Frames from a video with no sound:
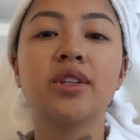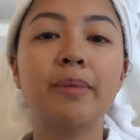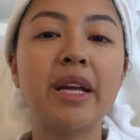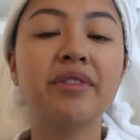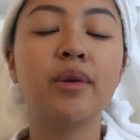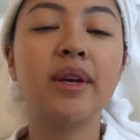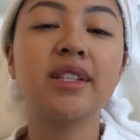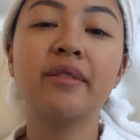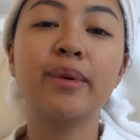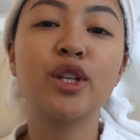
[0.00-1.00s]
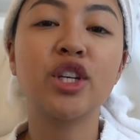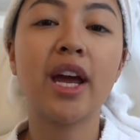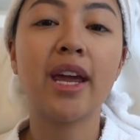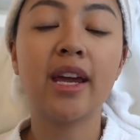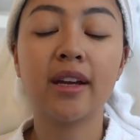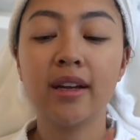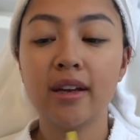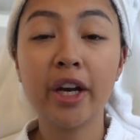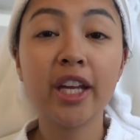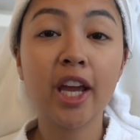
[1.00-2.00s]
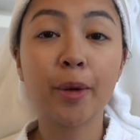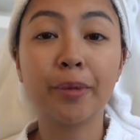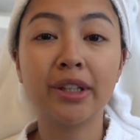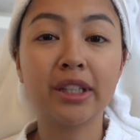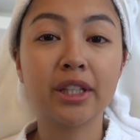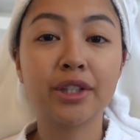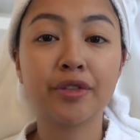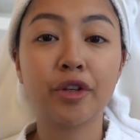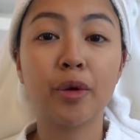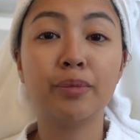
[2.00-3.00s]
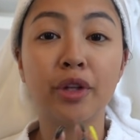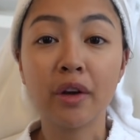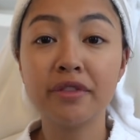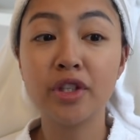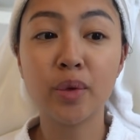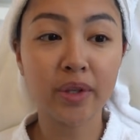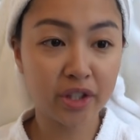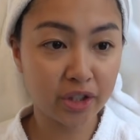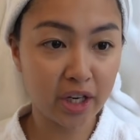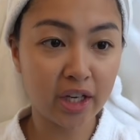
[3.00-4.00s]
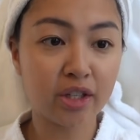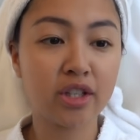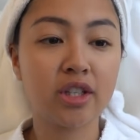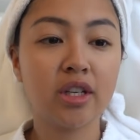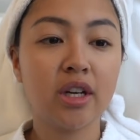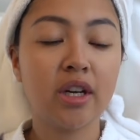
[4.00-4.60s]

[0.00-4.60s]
So the past few weeks, I've been trying body care products from Dove's newest range,